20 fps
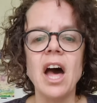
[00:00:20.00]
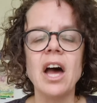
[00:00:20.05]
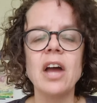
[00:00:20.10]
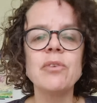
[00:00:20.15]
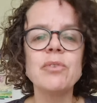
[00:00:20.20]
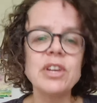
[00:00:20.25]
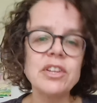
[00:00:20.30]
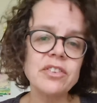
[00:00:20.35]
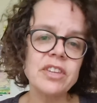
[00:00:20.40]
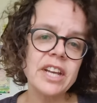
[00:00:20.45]

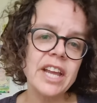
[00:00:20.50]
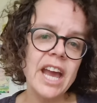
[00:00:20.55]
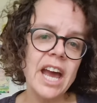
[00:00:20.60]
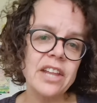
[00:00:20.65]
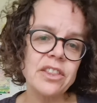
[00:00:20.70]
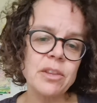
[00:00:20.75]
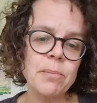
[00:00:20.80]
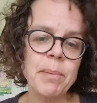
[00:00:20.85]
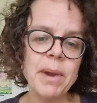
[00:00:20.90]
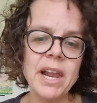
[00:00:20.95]
I recently
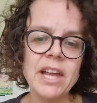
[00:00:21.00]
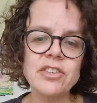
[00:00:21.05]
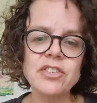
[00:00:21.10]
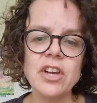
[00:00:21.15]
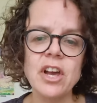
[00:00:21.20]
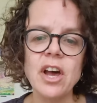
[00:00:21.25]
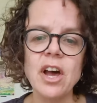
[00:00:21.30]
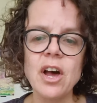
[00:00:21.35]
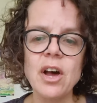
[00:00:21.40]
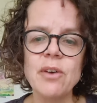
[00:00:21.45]
had the
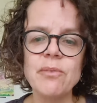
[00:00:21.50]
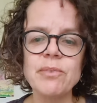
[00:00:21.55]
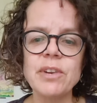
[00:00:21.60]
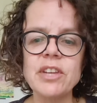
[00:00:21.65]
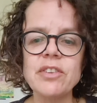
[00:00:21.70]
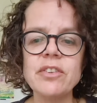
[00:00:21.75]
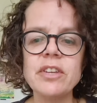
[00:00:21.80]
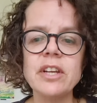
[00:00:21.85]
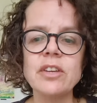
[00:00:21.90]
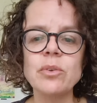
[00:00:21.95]
pleasure of
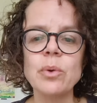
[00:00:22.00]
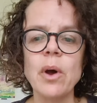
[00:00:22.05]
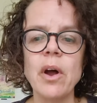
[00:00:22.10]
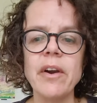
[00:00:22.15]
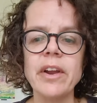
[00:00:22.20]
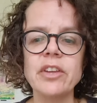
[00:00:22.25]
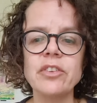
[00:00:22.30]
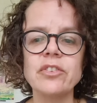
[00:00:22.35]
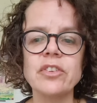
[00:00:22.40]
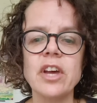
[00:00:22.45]
listening to
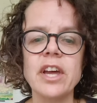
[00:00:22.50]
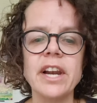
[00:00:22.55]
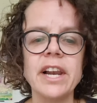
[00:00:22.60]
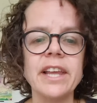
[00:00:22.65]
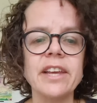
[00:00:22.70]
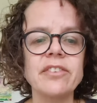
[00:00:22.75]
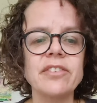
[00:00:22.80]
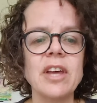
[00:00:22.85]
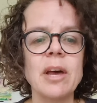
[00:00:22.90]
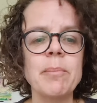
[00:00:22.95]
our
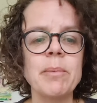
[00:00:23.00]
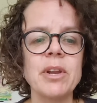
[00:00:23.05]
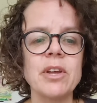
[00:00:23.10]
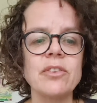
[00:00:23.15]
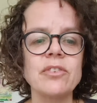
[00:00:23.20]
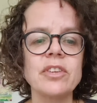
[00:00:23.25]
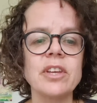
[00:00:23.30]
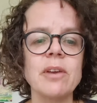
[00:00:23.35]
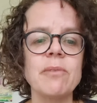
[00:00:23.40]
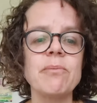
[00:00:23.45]
external
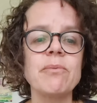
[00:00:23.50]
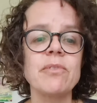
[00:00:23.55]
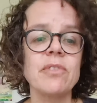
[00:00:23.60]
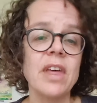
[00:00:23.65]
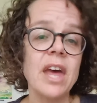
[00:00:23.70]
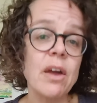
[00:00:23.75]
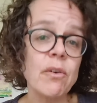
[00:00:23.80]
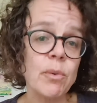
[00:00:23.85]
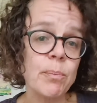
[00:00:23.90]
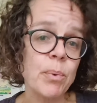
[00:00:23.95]
examiners give
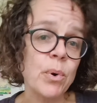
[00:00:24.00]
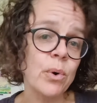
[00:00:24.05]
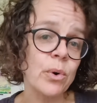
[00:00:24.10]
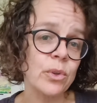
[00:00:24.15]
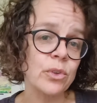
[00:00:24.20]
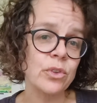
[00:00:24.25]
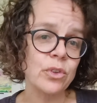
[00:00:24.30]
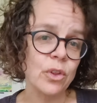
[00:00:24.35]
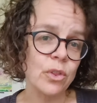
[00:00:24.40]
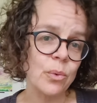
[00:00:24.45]
their
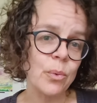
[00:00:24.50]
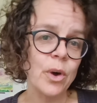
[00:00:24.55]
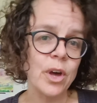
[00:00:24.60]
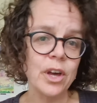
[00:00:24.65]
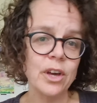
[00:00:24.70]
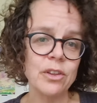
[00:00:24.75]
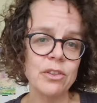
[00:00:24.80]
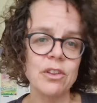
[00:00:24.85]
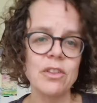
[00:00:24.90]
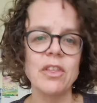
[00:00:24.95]
reports on the
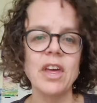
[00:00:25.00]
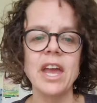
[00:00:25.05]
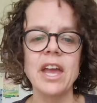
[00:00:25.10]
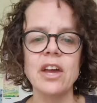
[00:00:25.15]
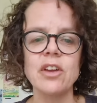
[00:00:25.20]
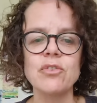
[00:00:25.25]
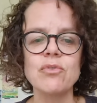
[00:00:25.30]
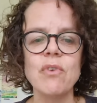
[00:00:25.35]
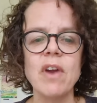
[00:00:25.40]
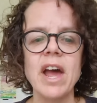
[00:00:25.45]
work that they
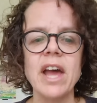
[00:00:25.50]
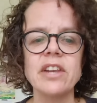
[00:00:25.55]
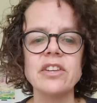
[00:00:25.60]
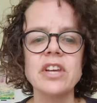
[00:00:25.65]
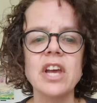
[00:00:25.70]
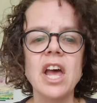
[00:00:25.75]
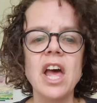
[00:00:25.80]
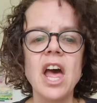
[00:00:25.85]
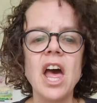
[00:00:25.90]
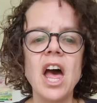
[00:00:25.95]
had
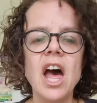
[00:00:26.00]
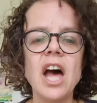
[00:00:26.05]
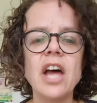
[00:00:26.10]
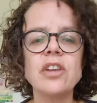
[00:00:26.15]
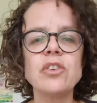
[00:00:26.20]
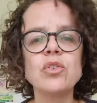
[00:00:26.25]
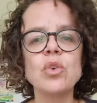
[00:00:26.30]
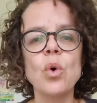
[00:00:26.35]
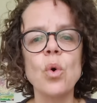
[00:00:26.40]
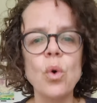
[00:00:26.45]
read,
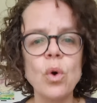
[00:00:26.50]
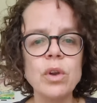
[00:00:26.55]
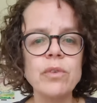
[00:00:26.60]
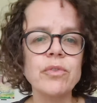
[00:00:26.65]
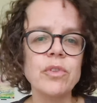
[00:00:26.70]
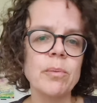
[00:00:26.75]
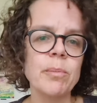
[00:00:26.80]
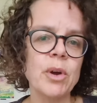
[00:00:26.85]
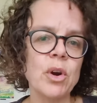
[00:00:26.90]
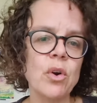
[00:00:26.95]
and all
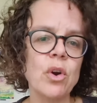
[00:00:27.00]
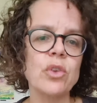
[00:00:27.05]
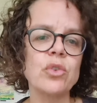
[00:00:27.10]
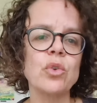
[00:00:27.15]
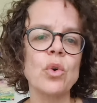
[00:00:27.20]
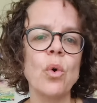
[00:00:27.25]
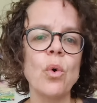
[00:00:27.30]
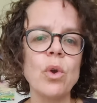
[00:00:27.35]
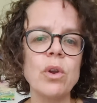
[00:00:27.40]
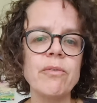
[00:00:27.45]
of them
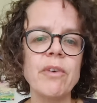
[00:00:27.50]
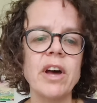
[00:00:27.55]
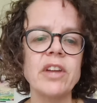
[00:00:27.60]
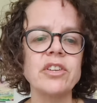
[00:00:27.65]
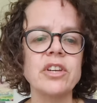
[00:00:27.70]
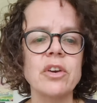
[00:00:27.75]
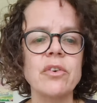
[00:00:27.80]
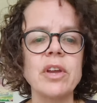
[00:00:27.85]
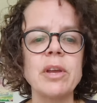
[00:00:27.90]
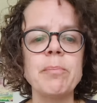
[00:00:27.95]
across all of our
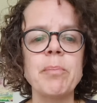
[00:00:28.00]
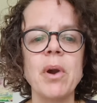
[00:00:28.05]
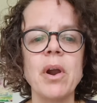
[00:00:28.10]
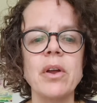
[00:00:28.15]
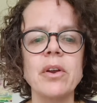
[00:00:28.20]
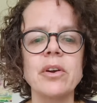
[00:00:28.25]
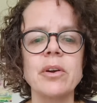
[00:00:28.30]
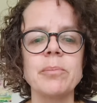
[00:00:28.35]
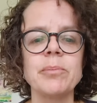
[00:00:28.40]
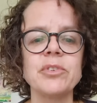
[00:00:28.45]
degree
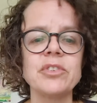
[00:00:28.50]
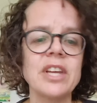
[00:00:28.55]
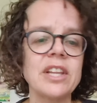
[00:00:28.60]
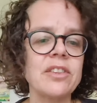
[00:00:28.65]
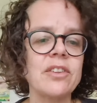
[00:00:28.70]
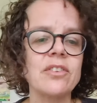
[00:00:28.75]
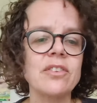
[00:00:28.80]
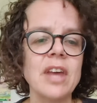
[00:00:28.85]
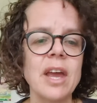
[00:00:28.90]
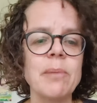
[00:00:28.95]
programmes
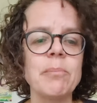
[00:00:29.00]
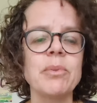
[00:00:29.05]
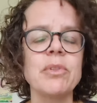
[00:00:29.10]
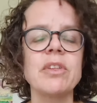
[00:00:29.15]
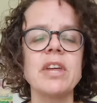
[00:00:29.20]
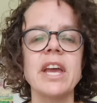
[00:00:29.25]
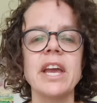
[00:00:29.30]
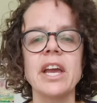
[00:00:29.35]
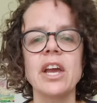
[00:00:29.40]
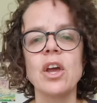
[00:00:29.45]
said the same
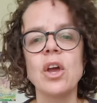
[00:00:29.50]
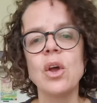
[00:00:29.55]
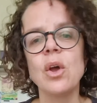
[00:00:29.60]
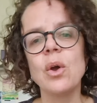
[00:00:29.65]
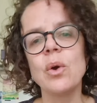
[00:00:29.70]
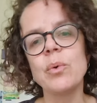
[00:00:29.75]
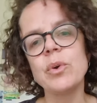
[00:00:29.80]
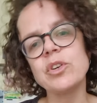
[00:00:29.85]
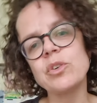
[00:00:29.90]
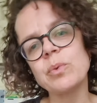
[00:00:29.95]
thing,
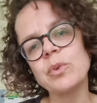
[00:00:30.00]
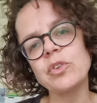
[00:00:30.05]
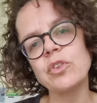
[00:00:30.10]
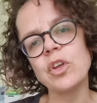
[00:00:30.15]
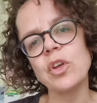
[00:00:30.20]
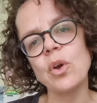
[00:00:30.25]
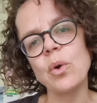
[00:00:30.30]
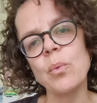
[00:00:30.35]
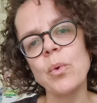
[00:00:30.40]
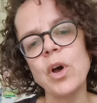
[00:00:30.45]
which was
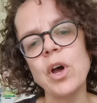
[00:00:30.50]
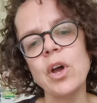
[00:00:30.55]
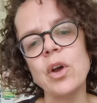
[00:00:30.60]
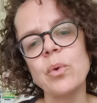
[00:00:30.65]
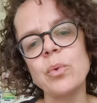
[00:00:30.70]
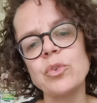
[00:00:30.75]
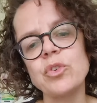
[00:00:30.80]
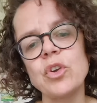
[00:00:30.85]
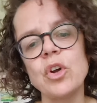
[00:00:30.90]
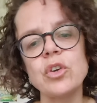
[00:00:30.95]
that your
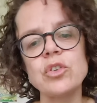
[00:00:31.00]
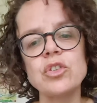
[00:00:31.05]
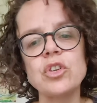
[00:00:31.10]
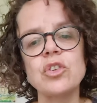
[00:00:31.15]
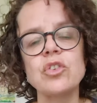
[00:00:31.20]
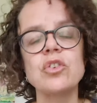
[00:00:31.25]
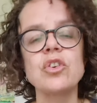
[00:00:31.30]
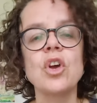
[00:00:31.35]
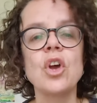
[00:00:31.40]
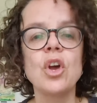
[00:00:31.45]
work was not
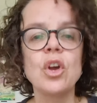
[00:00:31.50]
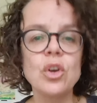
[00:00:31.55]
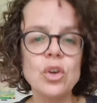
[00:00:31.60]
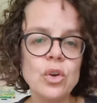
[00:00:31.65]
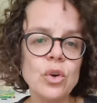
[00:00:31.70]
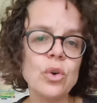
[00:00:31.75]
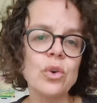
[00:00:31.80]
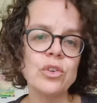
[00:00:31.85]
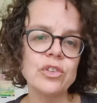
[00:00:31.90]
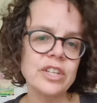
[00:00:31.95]
just
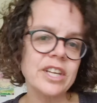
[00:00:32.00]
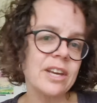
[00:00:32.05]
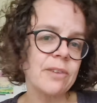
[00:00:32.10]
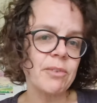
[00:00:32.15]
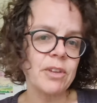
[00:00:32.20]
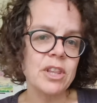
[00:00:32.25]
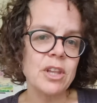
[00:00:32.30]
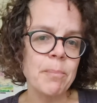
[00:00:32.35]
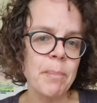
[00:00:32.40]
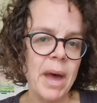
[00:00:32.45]
good
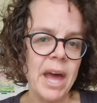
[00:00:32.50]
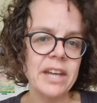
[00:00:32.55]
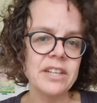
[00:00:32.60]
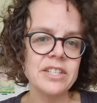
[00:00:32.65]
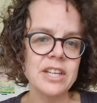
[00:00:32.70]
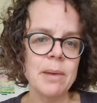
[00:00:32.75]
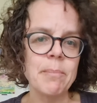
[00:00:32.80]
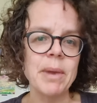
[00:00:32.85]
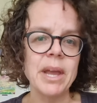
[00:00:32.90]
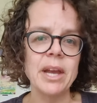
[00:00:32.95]
given the
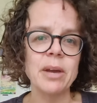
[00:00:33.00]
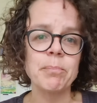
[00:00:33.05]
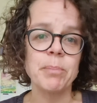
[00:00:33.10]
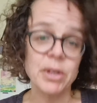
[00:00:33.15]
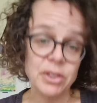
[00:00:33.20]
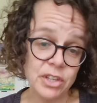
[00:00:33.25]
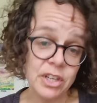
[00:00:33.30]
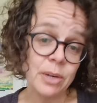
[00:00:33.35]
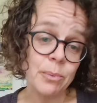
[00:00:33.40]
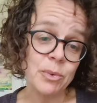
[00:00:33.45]
pandemic,
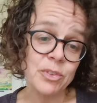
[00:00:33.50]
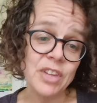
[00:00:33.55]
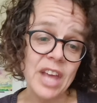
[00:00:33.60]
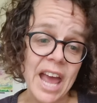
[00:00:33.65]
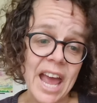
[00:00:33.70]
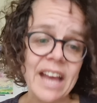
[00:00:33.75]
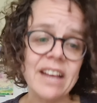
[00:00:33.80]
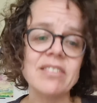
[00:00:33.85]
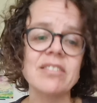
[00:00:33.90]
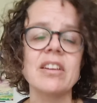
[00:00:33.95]
but that it was
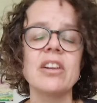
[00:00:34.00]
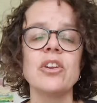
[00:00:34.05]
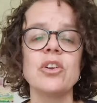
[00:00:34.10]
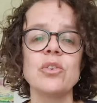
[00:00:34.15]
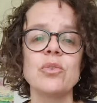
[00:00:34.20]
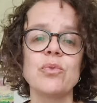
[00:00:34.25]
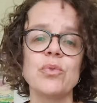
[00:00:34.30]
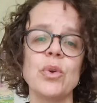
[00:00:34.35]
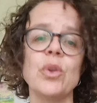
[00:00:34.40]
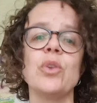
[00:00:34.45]

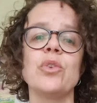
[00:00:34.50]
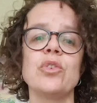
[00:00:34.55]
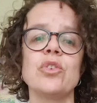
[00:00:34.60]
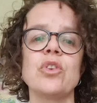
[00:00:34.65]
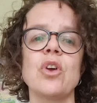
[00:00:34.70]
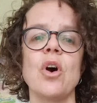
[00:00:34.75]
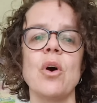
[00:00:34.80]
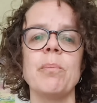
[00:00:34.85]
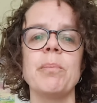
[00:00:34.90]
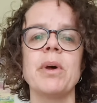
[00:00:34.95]
excellent, full
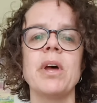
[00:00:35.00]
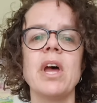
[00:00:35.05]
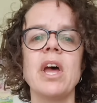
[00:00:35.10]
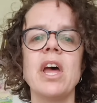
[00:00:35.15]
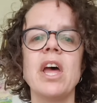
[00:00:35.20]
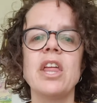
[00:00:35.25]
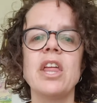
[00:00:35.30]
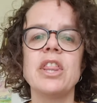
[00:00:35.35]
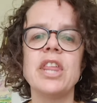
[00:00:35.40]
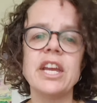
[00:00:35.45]
stop.
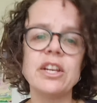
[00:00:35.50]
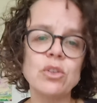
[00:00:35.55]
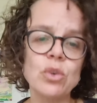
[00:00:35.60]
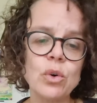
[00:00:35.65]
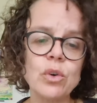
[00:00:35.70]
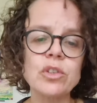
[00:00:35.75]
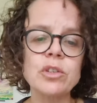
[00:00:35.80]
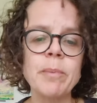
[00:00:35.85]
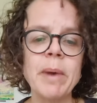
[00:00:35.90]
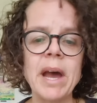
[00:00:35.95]
They
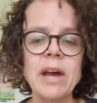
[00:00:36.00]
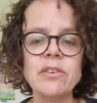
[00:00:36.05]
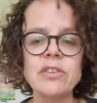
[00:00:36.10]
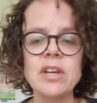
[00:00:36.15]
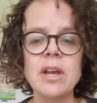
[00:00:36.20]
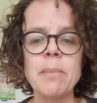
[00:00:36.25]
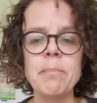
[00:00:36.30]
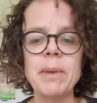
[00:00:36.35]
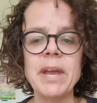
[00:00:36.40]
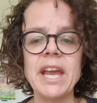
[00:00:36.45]
talked
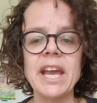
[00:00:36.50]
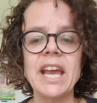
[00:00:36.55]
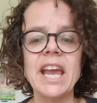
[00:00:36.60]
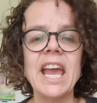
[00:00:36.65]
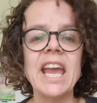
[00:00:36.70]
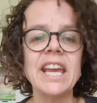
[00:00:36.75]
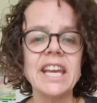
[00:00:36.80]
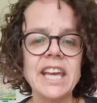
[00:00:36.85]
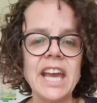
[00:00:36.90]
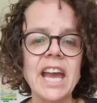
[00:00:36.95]
about it
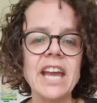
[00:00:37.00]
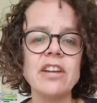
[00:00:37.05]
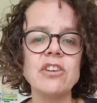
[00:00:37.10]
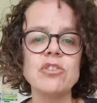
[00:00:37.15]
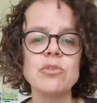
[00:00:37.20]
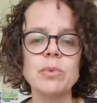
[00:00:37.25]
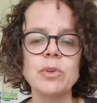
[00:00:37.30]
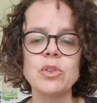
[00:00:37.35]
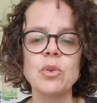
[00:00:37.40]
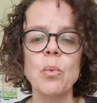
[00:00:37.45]
being
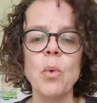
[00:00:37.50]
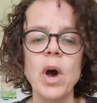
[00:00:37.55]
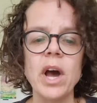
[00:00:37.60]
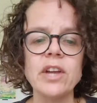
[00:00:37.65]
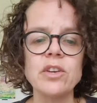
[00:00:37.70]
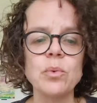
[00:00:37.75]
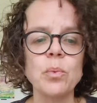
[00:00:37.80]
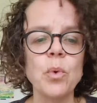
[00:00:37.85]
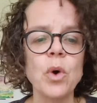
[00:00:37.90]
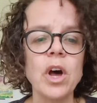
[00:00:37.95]
engaged with the
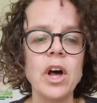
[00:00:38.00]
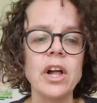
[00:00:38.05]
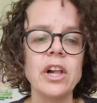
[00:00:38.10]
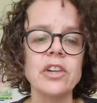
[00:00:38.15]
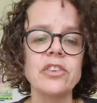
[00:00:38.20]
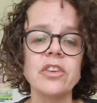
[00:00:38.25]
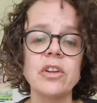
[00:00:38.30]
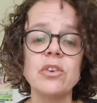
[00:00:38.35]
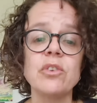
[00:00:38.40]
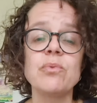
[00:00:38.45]
wider
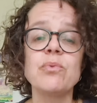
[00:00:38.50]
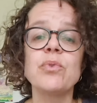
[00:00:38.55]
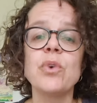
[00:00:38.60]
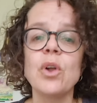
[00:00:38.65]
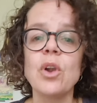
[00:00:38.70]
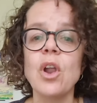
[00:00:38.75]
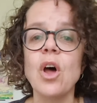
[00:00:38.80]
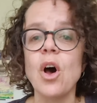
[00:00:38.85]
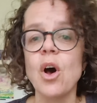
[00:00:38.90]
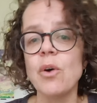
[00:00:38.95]
world and
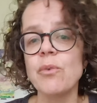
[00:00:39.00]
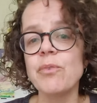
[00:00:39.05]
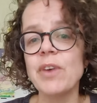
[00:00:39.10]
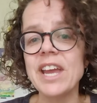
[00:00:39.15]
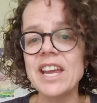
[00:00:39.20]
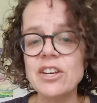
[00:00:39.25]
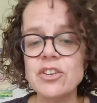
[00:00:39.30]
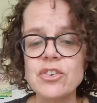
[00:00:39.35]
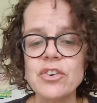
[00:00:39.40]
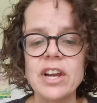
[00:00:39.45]
full of
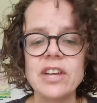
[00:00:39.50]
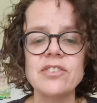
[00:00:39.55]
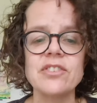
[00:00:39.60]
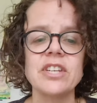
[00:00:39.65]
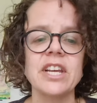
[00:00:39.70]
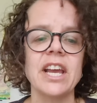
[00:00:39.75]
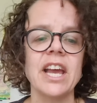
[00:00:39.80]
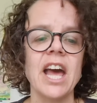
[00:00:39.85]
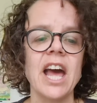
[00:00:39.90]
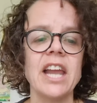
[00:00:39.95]

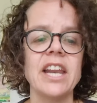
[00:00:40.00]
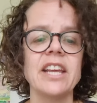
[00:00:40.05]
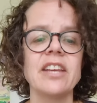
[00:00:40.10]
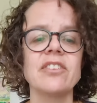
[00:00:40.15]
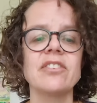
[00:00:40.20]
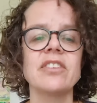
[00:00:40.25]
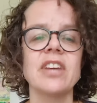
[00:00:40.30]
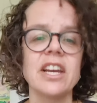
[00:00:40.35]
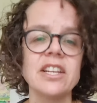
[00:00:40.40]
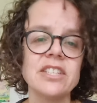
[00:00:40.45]
interesting and
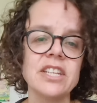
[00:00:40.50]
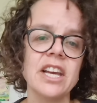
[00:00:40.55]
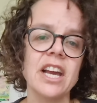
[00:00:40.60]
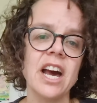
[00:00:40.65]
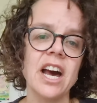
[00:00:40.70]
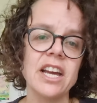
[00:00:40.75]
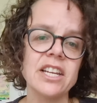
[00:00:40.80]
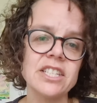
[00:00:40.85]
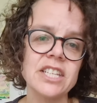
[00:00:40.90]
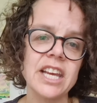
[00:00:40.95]

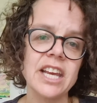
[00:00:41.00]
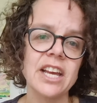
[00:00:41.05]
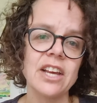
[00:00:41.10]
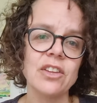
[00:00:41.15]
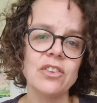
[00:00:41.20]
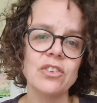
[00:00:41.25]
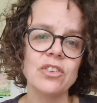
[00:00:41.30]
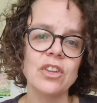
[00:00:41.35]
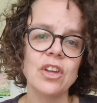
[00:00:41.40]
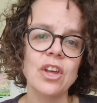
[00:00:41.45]
exciting
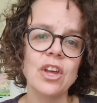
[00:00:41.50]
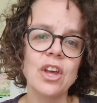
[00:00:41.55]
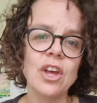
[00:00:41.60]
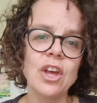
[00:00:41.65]
ideas.